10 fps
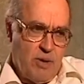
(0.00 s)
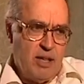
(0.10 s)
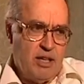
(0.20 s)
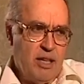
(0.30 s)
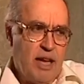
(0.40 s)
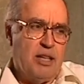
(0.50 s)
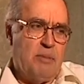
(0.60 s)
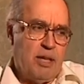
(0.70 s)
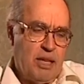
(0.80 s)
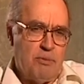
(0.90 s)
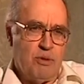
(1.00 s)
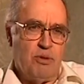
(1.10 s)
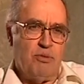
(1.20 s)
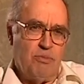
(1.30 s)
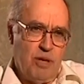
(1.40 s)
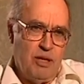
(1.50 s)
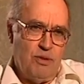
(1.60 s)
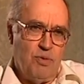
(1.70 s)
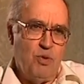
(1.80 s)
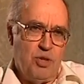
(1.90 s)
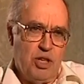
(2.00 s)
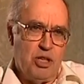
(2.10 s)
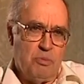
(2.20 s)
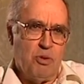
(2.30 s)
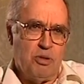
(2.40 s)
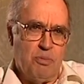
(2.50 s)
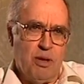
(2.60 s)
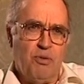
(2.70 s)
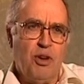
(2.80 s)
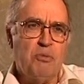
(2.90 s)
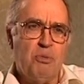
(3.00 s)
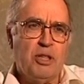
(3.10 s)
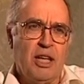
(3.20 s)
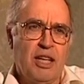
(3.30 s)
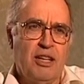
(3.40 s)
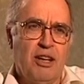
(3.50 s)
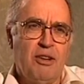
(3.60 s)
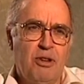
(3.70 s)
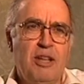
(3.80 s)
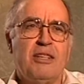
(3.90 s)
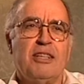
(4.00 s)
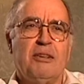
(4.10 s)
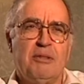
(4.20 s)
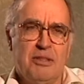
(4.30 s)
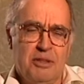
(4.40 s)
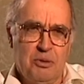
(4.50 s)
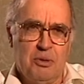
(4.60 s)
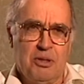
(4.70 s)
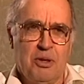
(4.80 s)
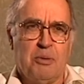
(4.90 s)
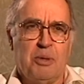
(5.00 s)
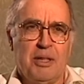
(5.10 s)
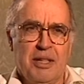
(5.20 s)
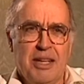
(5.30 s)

So I did actually make attempts to sort of read a few serious books, but the first books I'd actually tried to read since I was a student, you know, I mean,